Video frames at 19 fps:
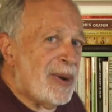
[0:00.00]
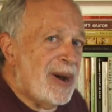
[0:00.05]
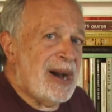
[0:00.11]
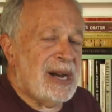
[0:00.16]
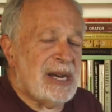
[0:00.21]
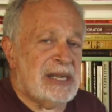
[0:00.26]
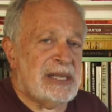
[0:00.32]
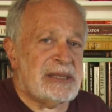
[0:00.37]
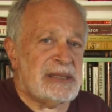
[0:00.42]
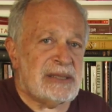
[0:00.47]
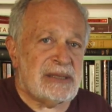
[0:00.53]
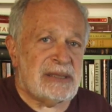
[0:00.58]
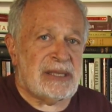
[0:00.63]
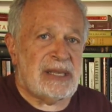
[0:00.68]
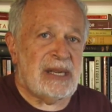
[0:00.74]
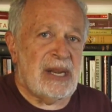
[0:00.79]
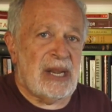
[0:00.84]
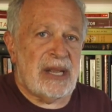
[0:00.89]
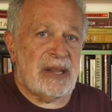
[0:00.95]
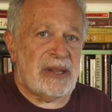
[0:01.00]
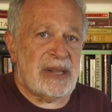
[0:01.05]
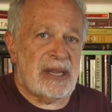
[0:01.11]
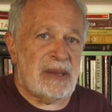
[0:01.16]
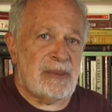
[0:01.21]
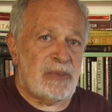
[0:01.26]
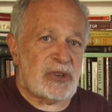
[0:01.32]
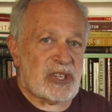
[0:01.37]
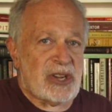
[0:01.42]
upon
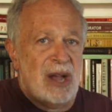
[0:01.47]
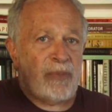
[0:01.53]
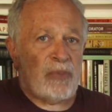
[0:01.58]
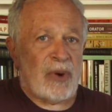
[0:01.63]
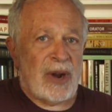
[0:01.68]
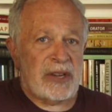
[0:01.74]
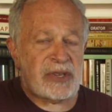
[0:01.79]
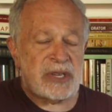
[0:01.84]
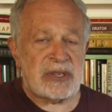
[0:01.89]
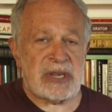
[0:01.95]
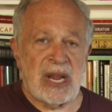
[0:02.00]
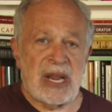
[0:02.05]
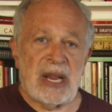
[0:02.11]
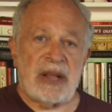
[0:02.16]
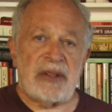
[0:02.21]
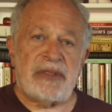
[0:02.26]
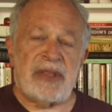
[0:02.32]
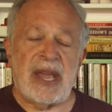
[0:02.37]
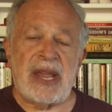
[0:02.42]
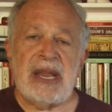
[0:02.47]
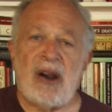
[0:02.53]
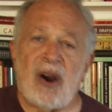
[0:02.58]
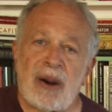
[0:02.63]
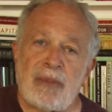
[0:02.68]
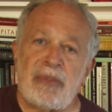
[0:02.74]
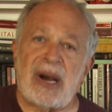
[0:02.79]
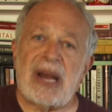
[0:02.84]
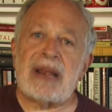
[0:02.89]
the stock prices, they
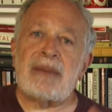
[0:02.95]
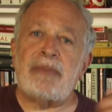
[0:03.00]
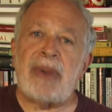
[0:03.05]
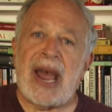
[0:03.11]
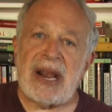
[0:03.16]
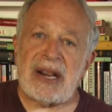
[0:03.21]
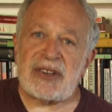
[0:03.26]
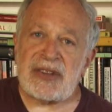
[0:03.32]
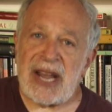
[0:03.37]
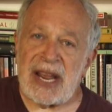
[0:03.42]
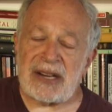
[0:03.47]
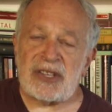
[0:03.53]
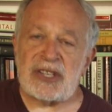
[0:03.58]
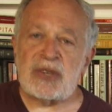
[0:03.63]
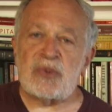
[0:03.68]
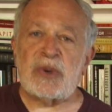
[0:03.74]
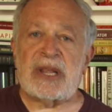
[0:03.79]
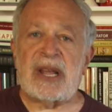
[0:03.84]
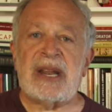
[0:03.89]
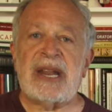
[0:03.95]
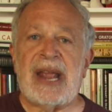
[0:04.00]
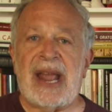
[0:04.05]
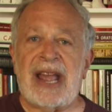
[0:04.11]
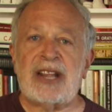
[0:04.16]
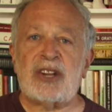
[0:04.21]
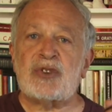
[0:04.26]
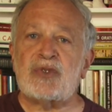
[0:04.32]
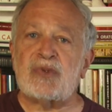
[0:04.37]
are buying back taxes with
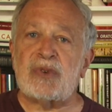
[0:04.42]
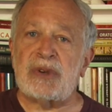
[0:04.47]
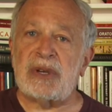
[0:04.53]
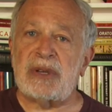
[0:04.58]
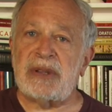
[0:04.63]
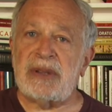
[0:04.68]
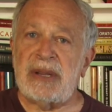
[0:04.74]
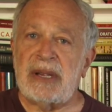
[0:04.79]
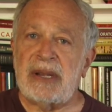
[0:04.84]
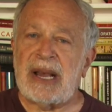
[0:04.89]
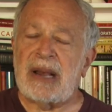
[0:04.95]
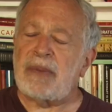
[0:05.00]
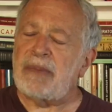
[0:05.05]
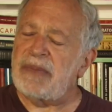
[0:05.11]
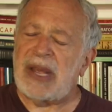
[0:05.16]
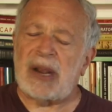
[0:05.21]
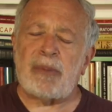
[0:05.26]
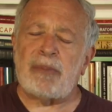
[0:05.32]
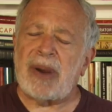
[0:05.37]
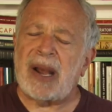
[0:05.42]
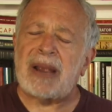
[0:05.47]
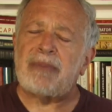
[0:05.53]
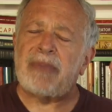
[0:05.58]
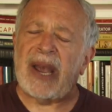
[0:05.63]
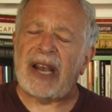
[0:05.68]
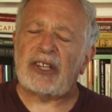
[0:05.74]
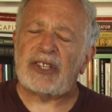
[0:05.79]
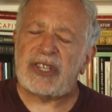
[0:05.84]
any extra, they are
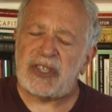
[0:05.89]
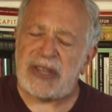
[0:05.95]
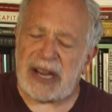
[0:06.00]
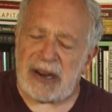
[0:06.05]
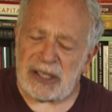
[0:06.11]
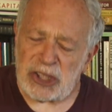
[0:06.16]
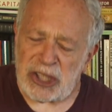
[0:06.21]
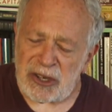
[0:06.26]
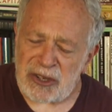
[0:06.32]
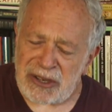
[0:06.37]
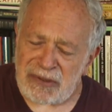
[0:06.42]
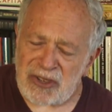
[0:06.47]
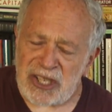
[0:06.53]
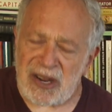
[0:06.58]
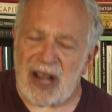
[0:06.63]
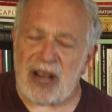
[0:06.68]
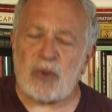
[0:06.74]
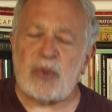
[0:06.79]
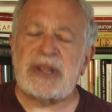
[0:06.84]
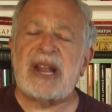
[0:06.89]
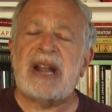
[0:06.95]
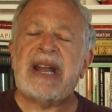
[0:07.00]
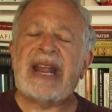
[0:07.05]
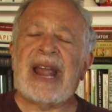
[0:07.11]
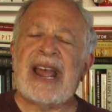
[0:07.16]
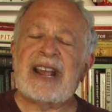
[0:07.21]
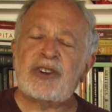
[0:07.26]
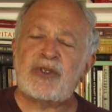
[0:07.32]
buying back shares of stock with
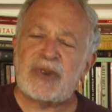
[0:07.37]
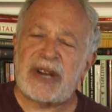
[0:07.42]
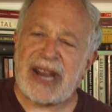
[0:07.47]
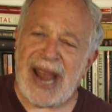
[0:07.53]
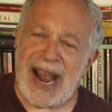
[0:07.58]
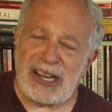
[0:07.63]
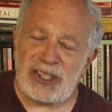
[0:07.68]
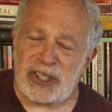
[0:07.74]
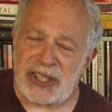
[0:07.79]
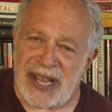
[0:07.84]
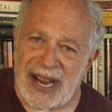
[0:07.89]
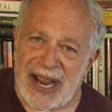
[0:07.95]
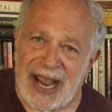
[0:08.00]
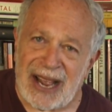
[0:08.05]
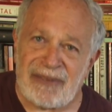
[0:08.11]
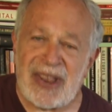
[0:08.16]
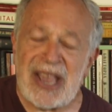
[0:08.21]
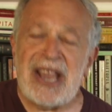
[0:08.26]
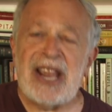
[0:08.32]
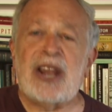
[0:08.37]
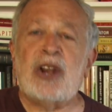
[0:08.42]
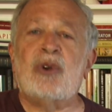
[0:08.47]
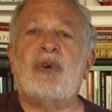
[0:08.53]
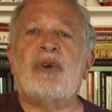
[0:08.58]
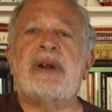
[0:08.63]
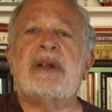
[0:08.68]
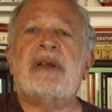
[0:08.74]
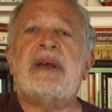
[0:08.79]
any extra cash they have
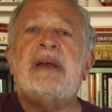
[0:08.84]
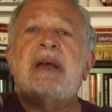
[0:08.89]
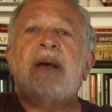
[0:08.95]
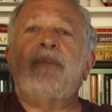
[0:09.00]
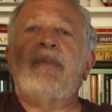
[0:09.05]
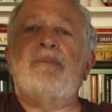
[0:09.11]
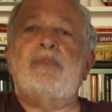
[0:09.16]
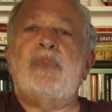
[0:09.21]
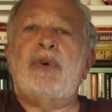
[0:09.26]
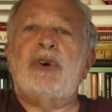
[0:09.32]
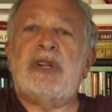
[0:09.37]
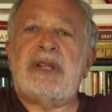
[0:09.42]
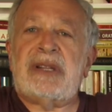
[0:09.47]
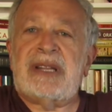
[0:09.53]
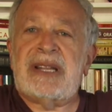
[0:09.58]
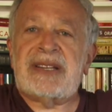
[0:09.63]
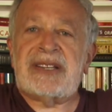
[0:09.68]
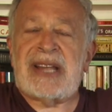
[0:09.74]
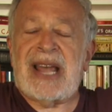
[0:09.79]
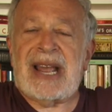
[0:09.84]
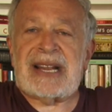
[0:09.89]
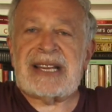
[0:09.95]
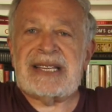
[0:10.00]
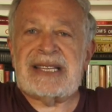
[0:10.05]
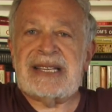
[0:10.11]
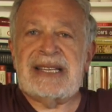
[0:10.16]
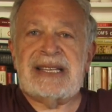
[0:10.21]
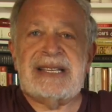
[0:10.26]
in order to put the
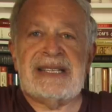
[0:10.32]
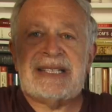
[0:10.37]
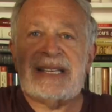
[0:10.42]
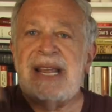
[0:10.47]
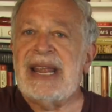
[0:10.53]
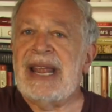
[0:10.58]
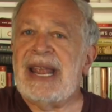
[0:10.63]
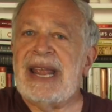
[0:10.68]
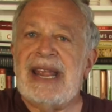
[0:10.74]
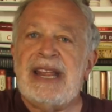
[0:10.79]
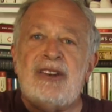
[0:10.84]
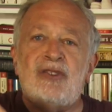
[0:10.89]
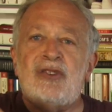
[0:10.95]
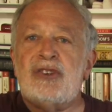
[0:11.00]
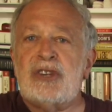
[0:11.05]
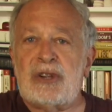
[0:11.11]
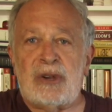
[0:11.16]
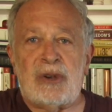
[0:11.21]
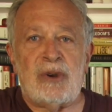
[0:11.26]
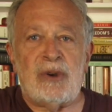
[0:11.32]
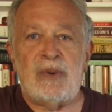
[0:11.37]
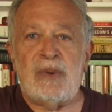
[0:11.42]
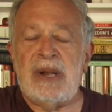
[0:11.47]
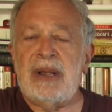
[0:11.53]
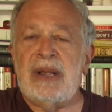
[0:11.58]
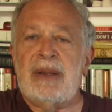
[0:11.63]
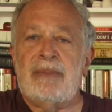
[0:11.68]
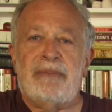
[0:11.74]
taxes
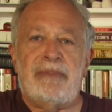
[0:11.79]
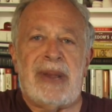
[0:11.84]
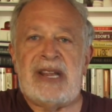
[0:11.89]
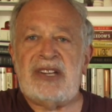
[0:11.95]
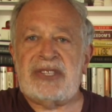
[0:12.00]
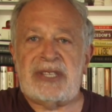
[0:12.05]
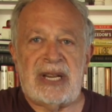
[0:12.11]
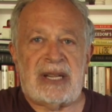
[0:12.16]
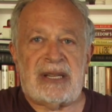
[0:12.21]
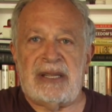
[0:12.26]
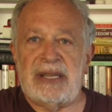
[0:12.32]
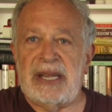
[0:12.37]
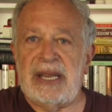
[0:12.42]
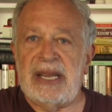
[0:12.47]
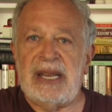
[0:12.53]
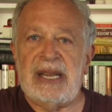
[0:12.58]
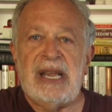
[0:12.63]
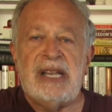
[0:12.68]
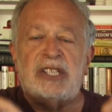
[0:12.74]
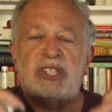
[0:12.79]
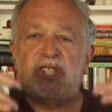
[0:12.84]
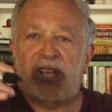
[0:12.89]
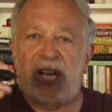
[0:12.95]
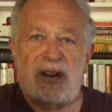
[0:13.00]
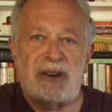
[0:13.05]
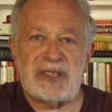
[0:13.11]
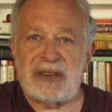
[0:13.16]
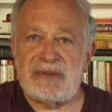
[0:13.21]
into basically
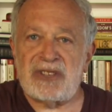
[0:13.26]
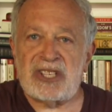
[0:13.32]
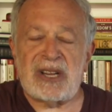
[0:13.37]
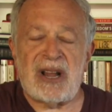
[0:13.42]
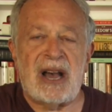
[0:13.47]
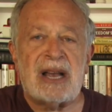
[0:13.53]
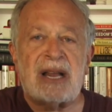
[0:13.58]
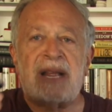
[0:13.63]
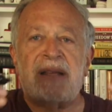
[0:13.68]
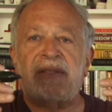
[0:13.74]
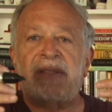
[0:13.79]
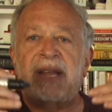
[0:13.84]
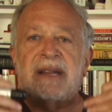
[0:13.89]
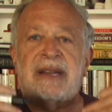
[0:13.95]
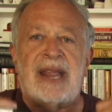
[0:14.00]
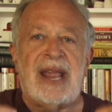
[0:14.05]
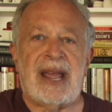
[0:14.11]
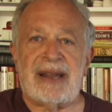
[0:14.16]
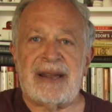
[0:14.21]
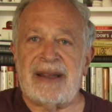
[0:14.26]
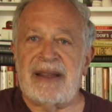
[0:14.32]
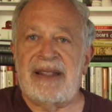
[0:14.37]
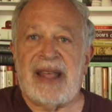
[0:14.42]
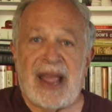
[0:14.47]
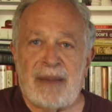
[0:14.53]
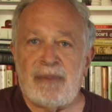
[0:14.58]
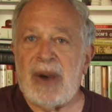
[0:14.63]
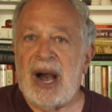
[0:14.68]
shares of stock that get
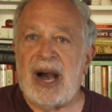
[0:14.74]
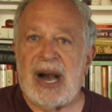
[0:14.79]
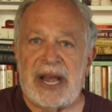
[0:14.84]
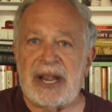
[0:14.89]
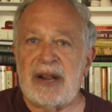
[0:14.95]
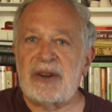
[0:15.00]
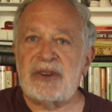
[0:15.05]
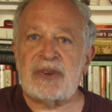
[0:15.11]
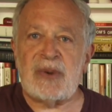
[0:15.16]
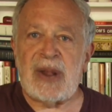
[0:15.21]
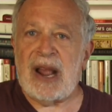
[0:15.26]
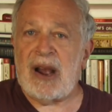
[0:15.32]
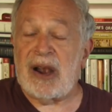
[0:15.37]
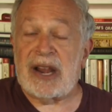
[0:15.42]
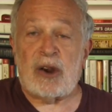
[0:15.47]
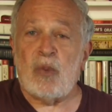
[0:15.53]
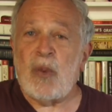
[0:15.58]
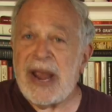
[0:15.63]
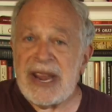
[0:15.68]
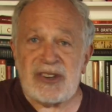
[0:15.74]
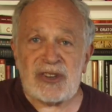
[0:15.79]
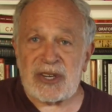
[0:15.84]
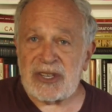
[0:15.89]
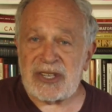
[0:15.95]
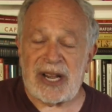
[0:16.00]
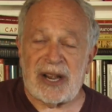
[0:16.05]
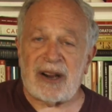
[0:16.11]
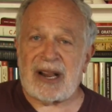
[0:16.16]
them higher
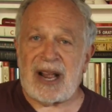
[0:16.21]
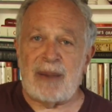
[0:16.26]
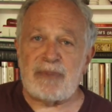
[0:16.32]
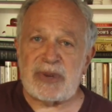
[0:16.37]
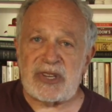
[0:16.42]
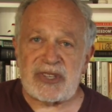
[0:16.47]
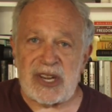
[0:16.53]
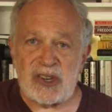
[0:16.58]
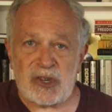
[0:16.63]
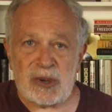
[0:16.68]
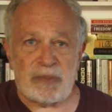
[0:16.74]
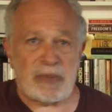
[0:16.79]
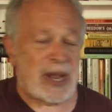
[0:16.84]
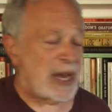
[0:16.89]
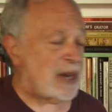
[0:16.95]
wages, higher compensation